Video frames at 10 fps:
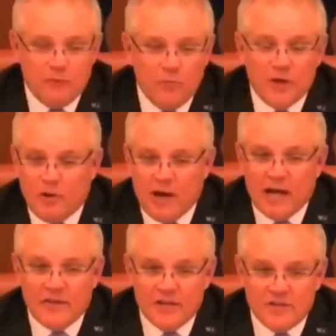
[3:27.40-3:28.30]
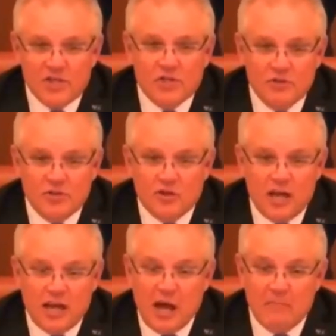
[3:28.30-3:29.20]
we're forming around those issues
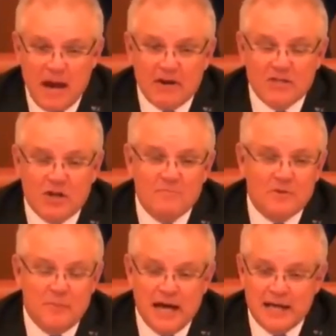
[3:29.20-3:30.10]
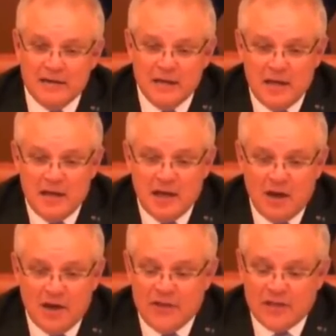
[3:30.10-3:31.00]
in our maritime domain,
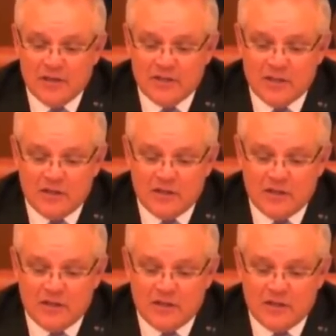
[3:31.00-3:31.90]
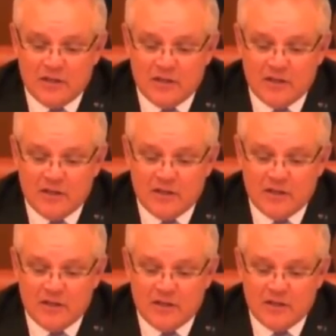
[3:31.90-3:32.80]
I think, is the platform
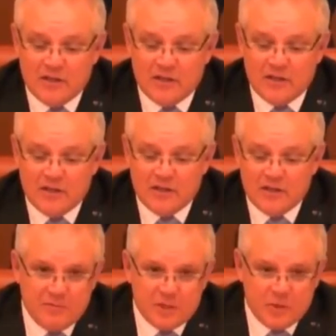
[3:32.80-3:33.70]
for so many other things